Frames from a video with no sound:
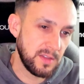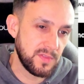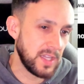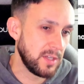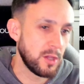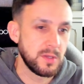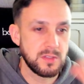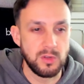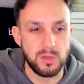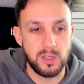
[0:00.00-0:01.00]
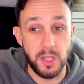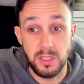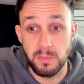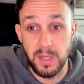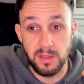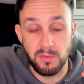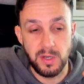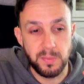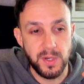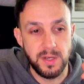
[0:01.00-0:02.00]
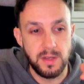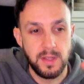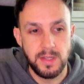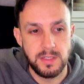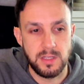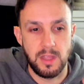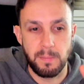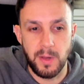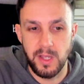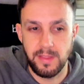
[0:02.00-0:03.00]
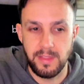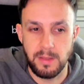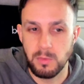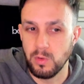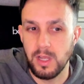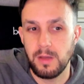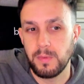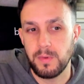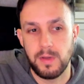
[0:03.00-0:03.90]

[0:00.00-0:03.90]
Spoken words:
They know it's not going to be in the reprint, so they're buying them all up.